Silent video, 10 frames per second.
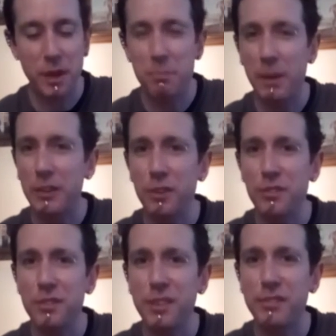About
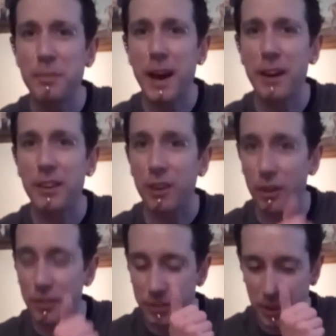£250 it
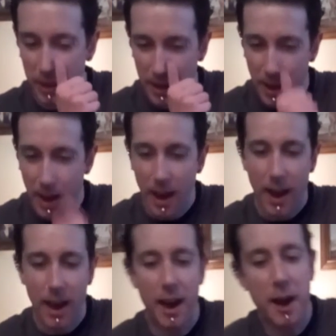costs.
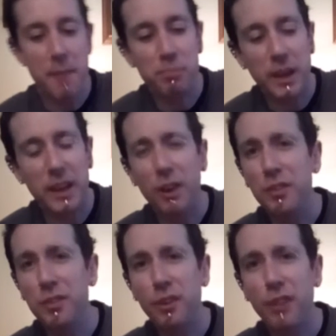It
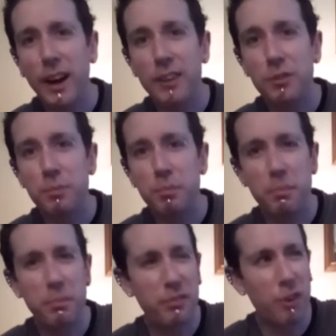goes for a range
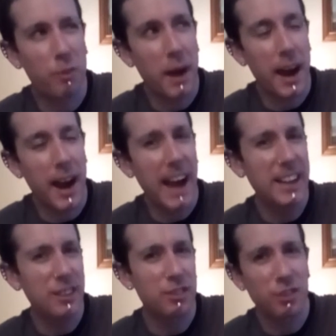for about
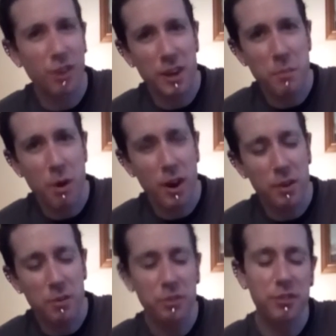8 to 9
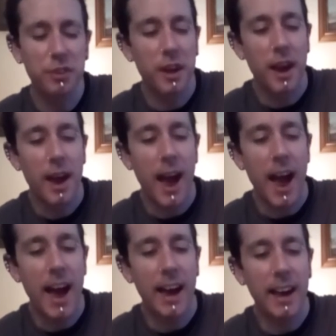miles,
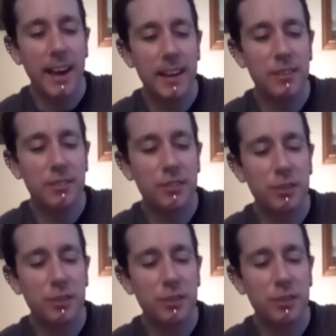and the